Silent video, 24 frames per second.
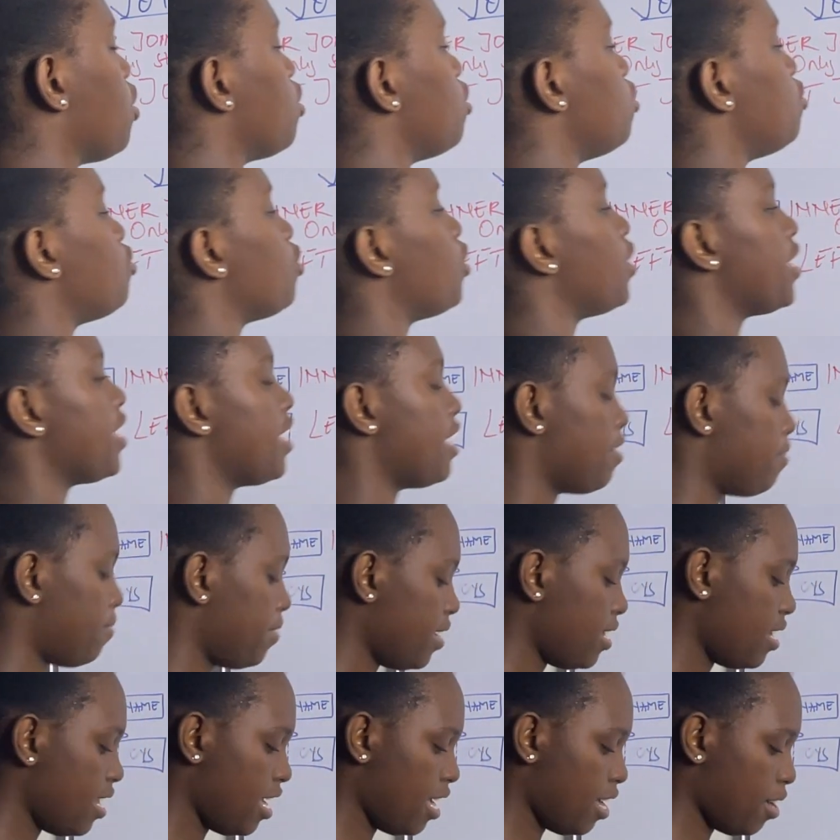So
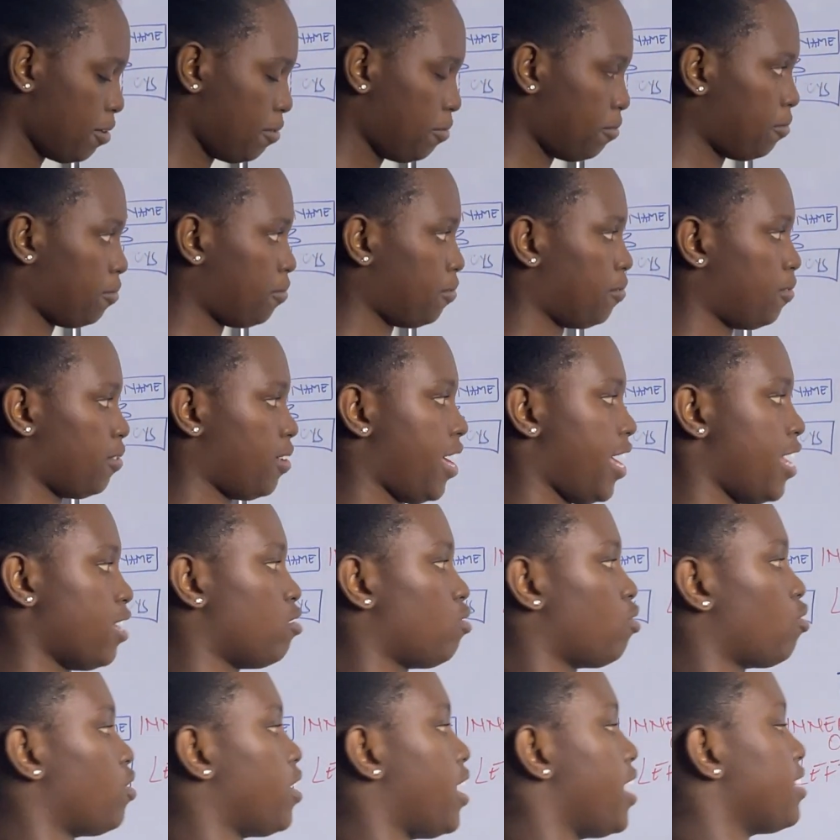even if a
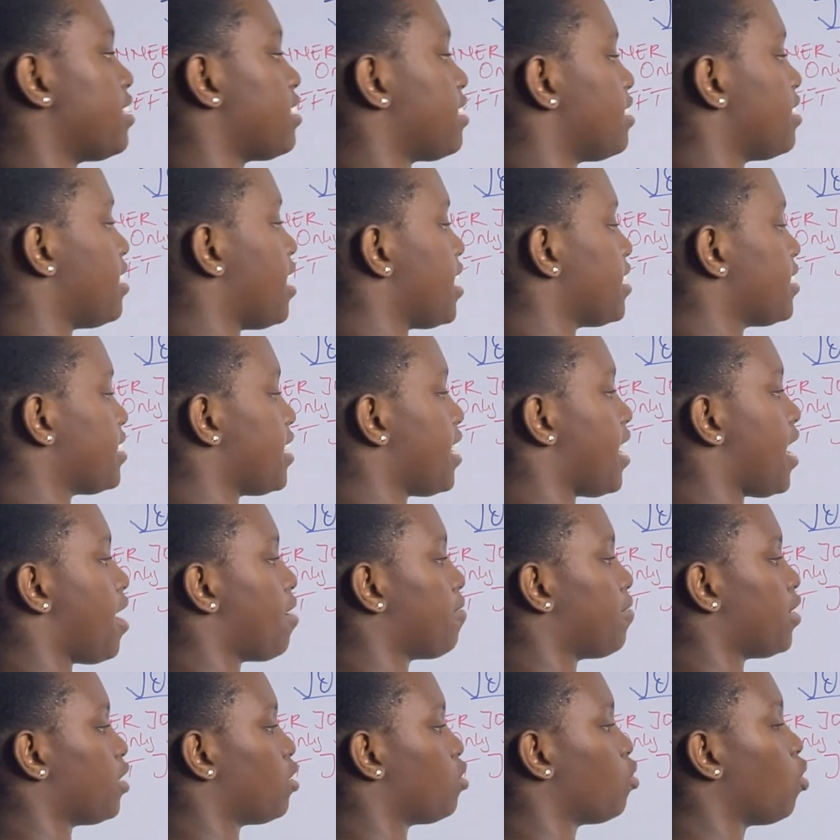student doesn't
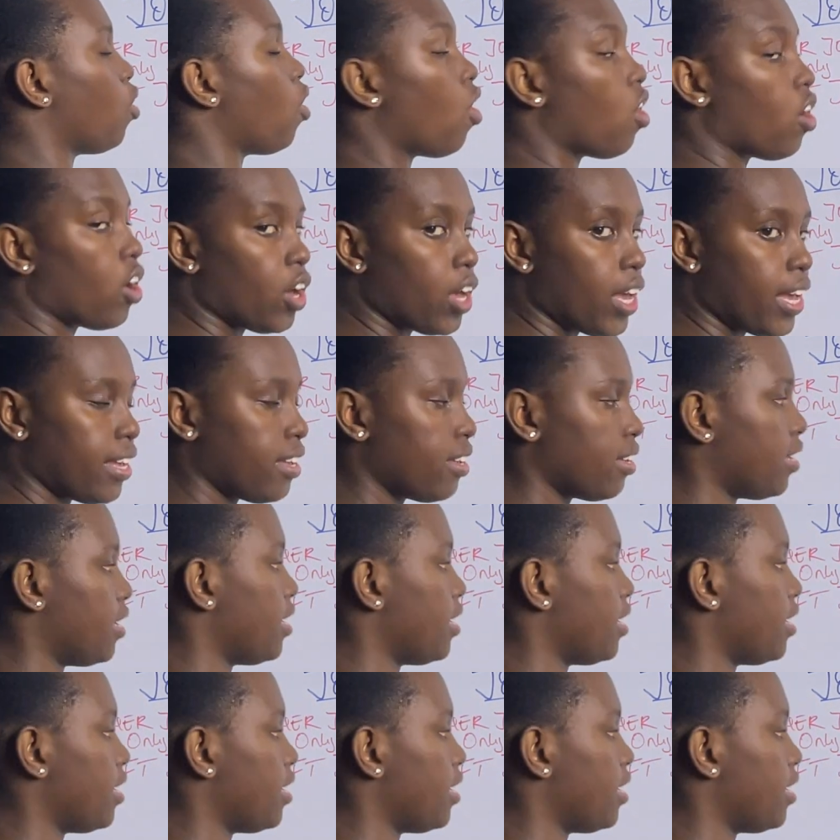have a toy,